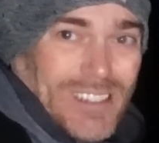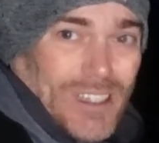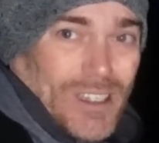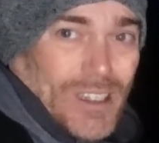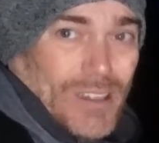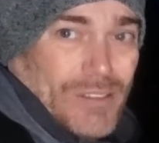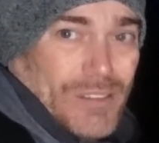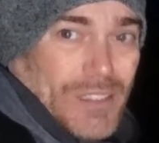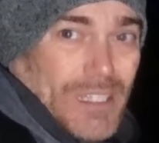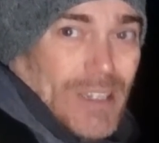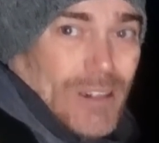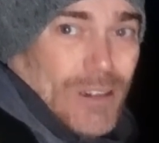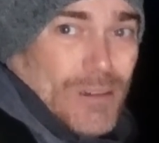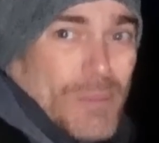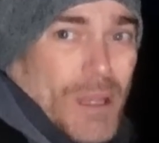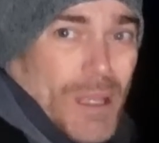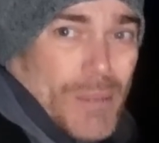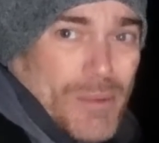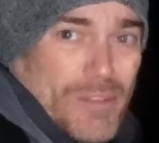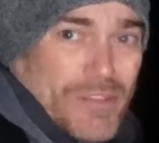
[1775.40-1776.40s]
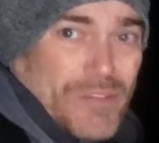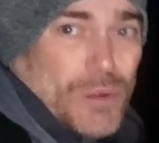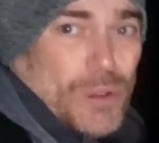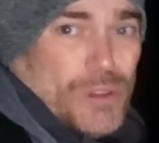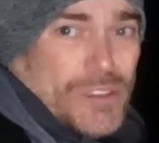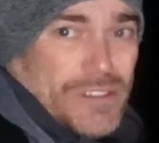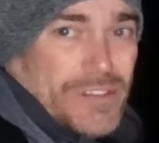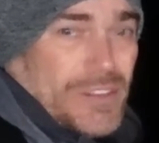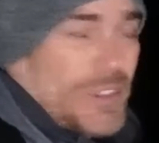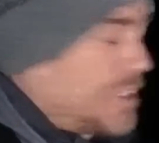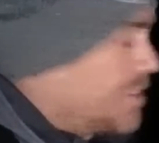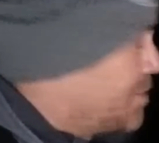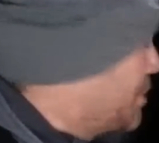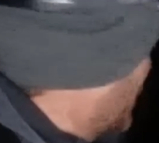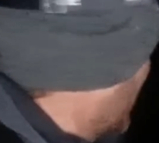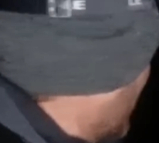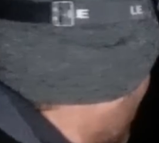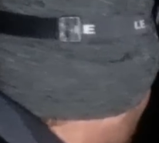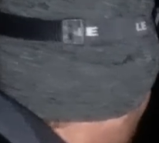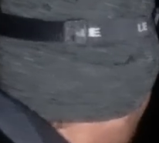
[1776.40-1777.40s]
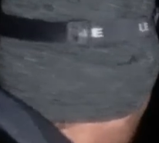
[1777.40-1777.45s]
half an hour, maybe 45 minutes.